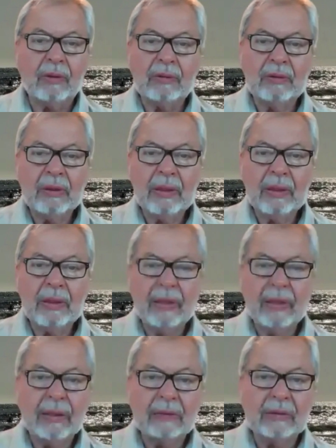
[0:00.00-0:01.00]

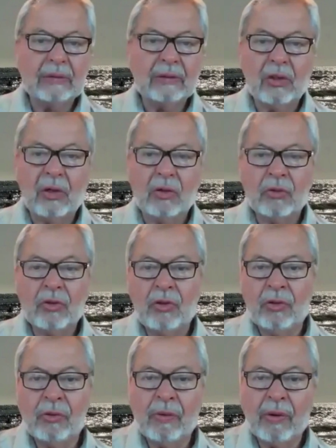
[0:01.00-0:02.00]
And so you
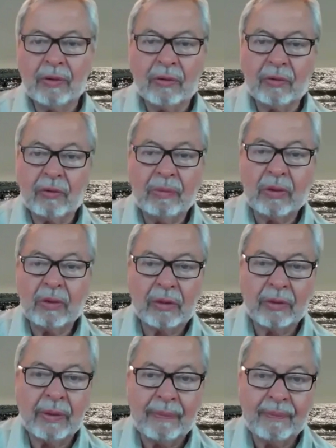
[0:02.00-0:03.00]
are the creme de la
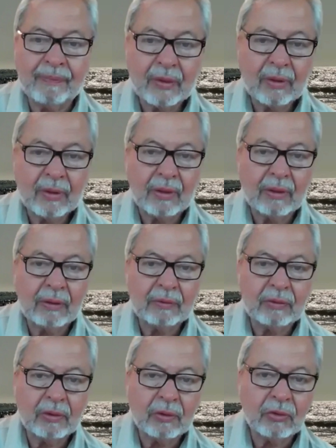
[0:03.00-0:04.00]
creme of
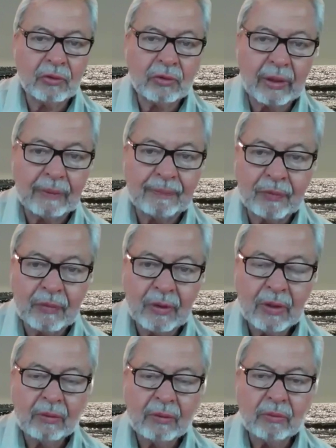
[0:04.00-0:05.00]
those
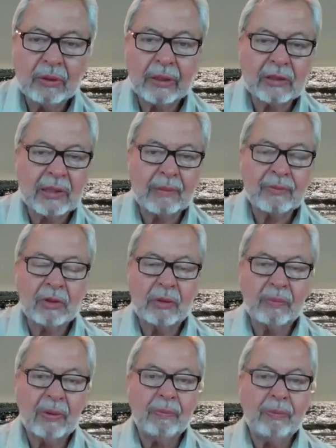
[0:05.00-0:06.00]
really exceptional
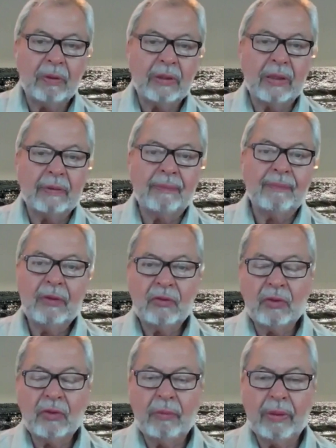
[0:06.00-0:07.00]
people that
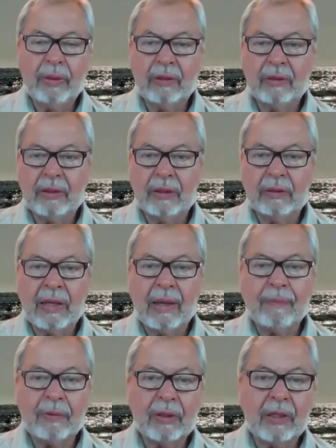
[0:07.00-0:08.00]
submitted
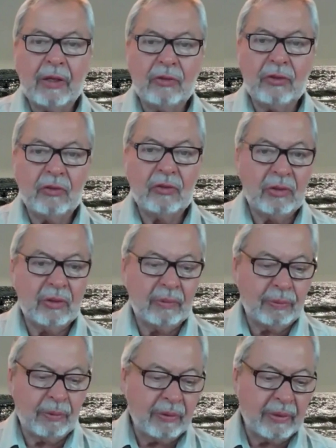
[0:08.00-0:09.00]
applications to the
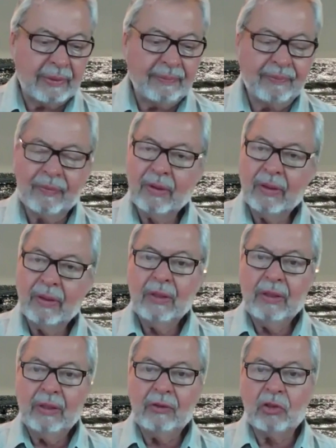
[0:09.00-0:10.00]
program.
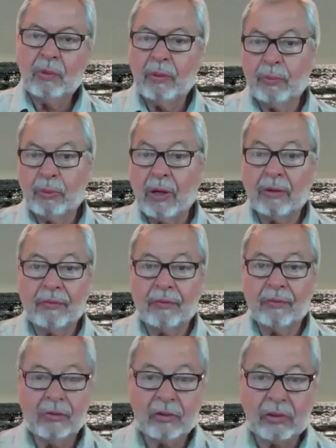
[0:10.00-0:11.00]
You should be proud of
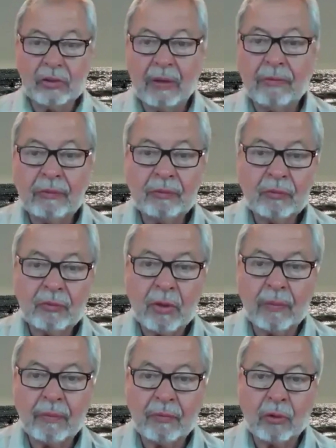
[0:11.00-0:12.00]
yourself for
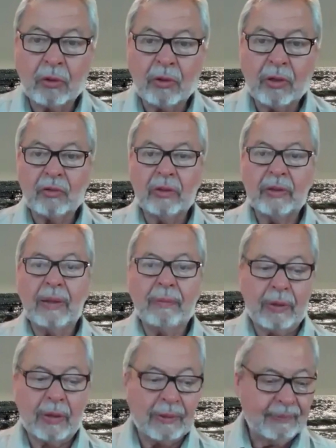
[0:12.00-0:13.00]
crossing that bar.